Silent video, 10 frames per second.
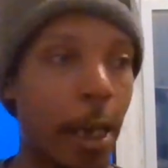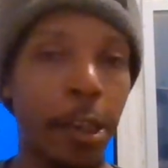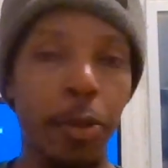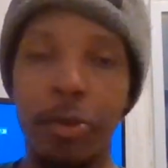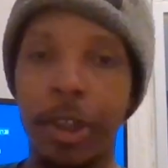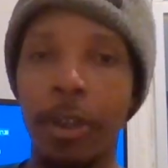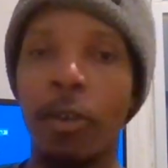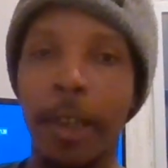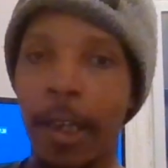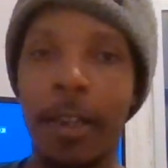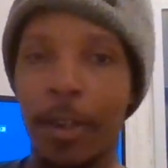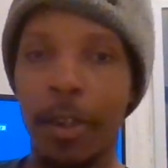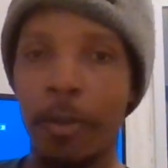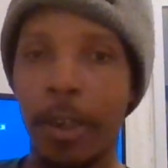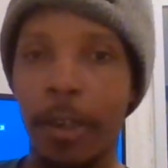And you still
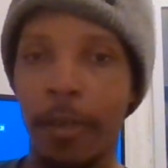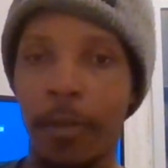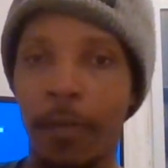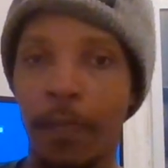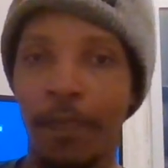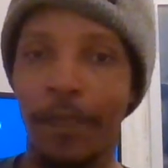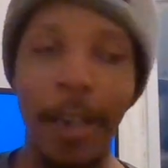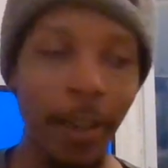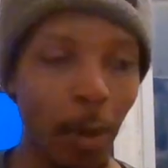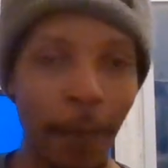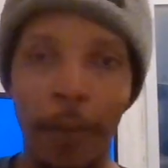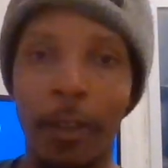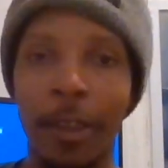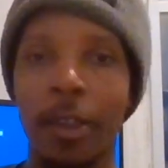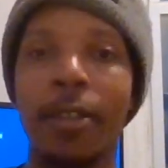can't do it. That's why I
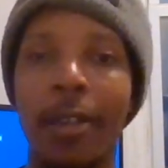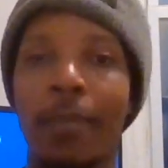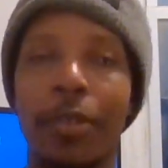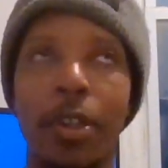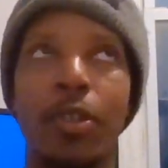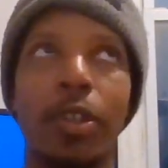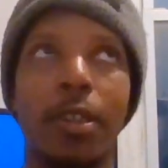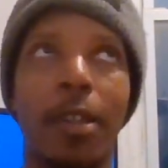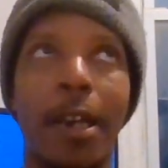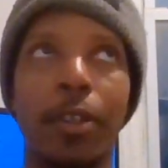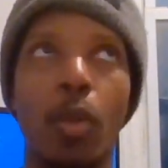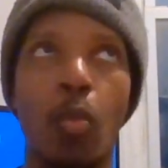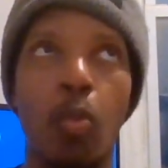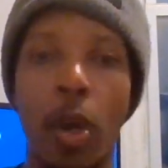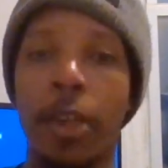felt like this conversation just
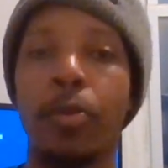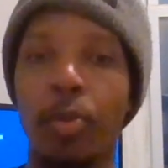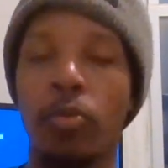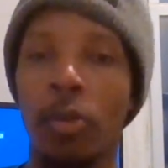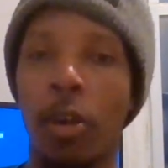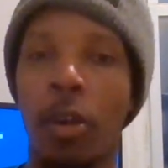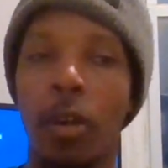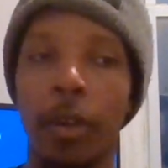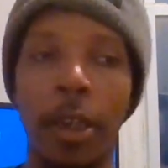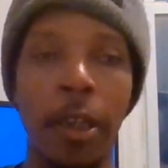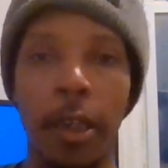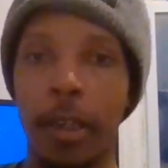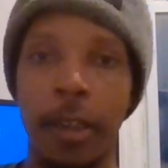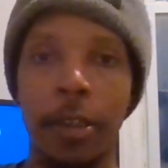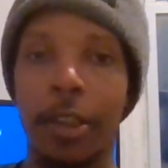lasted way too long.
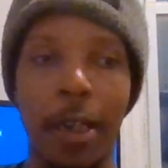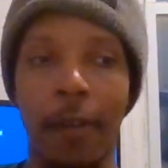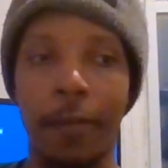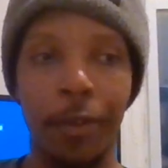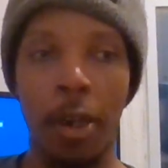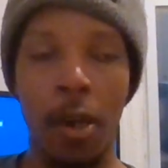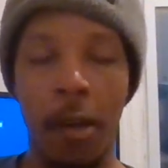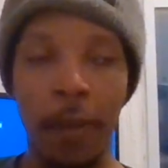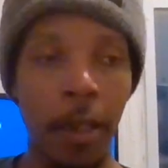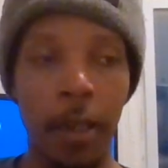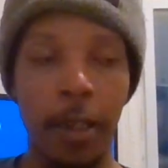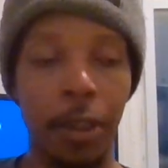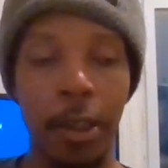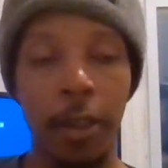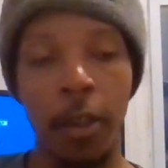And then just got resolved
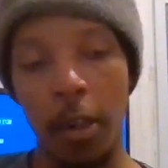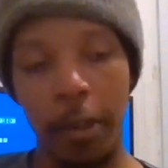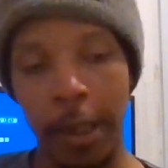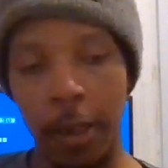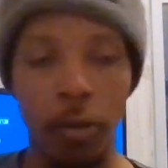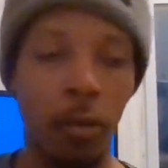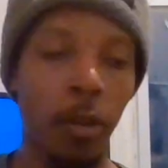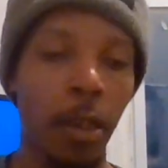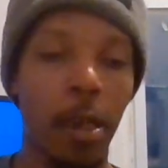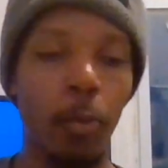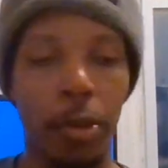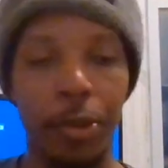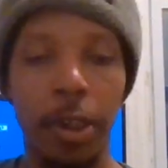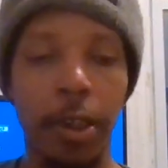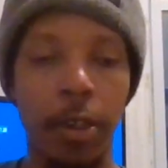and said, okay, cool. I'm
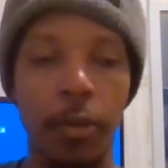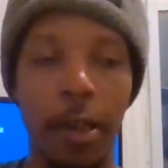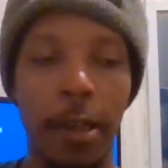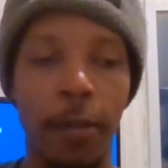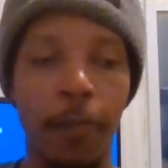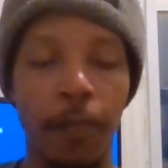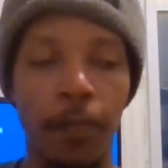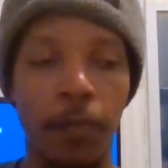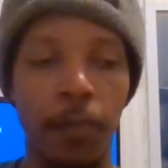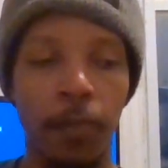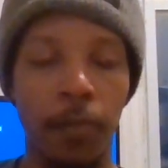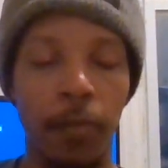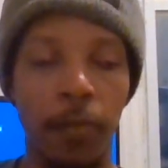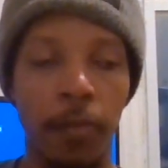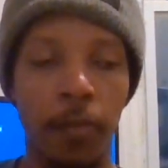going to sit there and try.
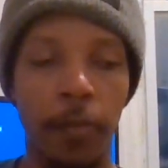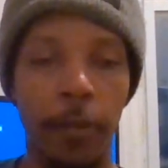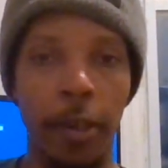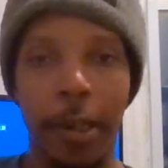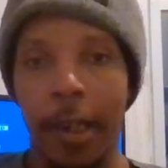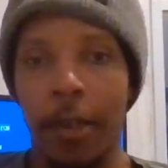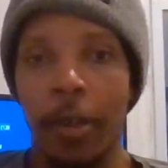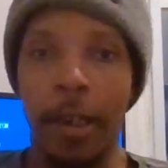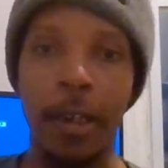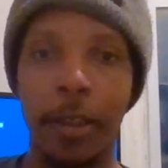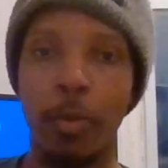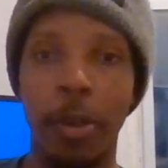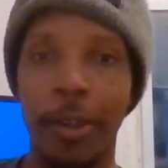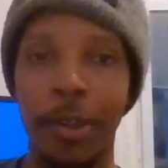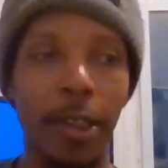Okay, all right, so
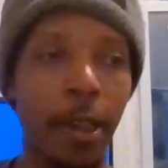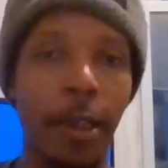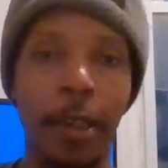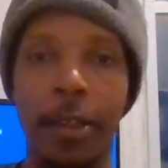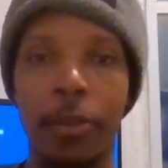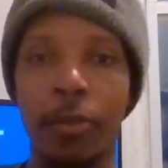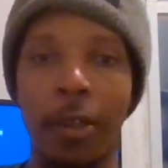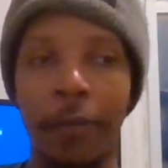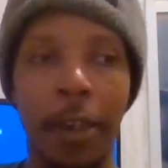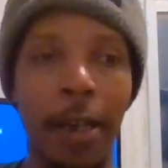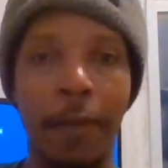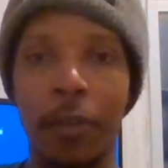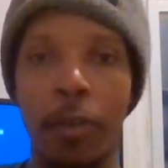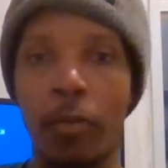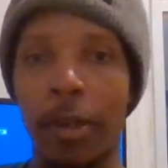we're going to sit there and do love in the
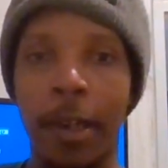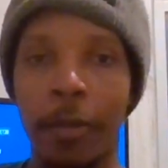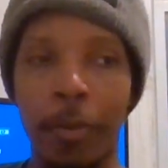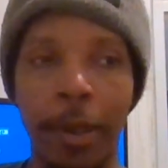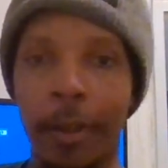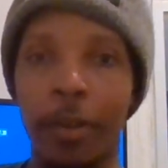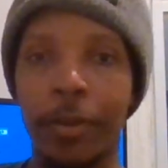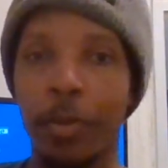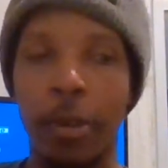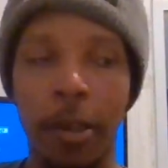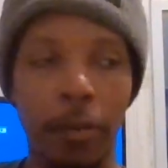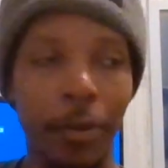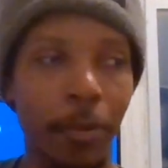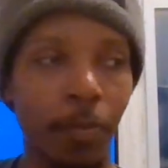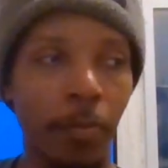afternoon. We got to go somewhere
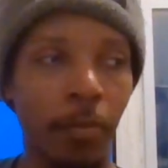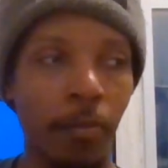else.